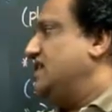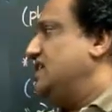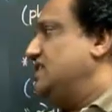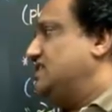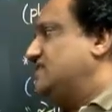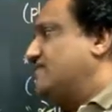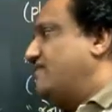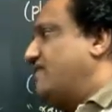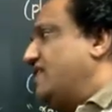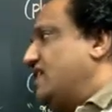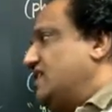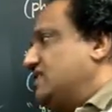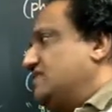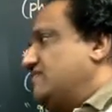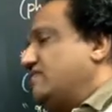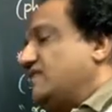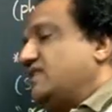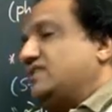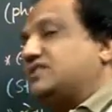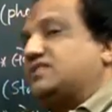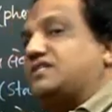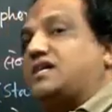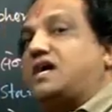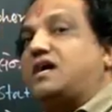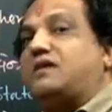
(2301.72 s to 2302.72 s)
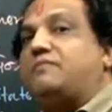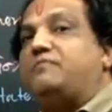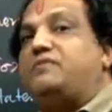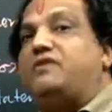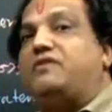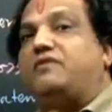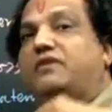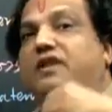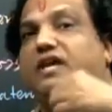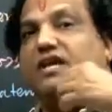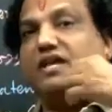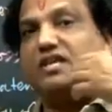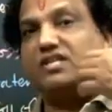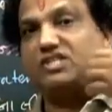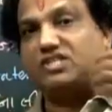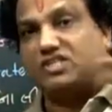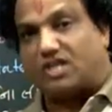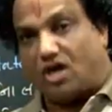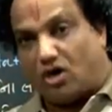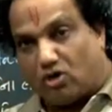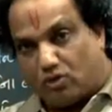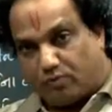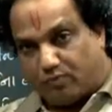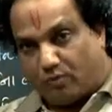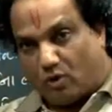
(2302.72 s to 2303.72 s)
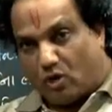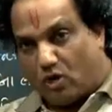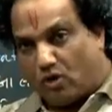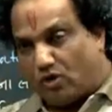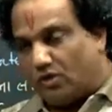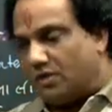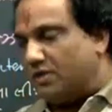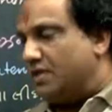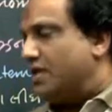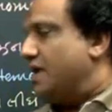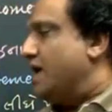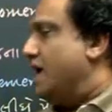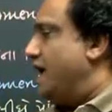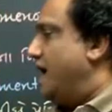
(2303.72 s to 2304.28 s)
this phase will start being like a south pole.